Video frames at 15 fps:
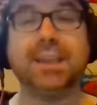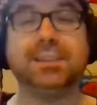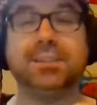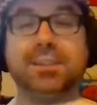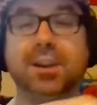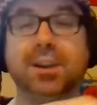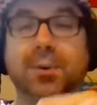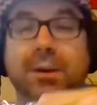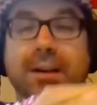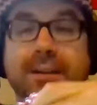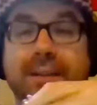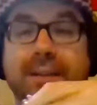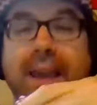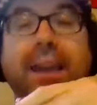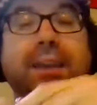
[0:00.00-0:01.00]
So
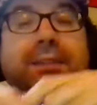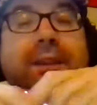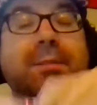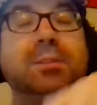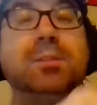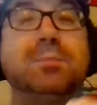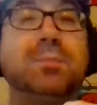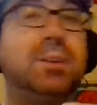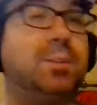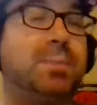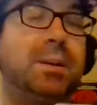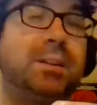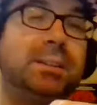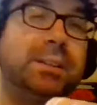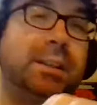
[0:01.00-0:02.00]
AEW much
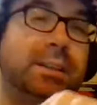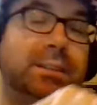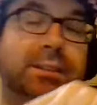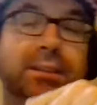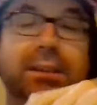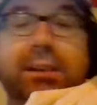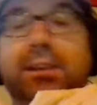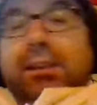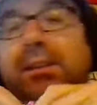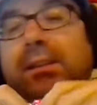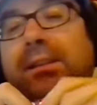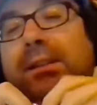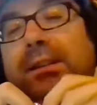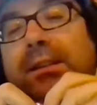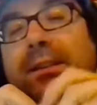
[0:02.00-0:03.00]
better than NXT,
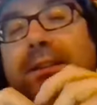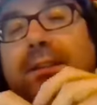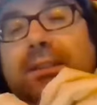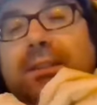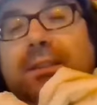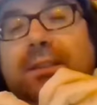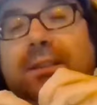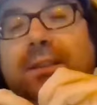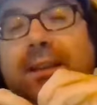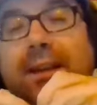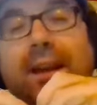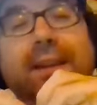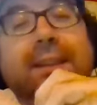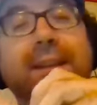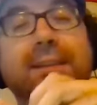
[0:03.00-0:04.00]
and
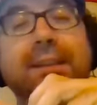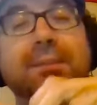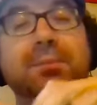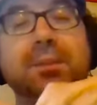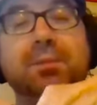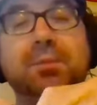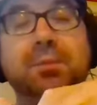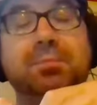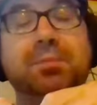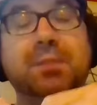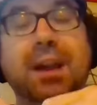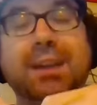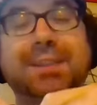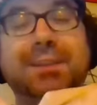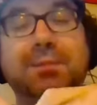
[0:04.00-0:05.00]
I think that
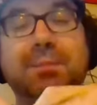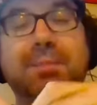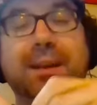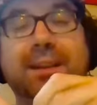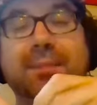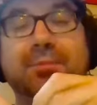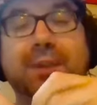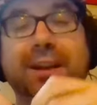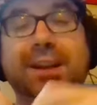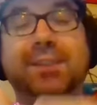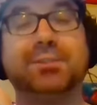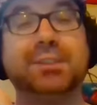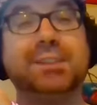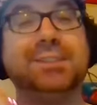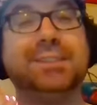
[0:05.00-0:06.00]
I think we're better than Brian
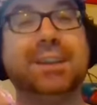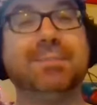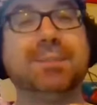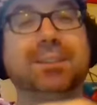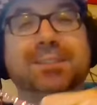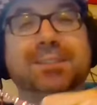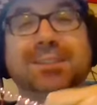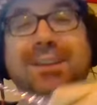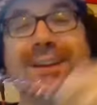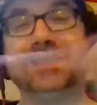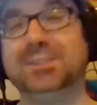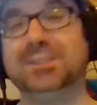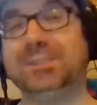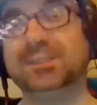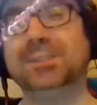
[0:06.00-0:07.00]
Alvarez and Dave Meltzer. I don't
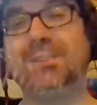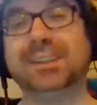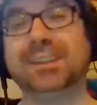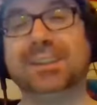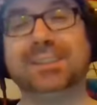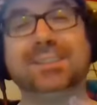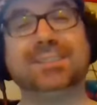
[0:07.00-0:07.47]
know what you think.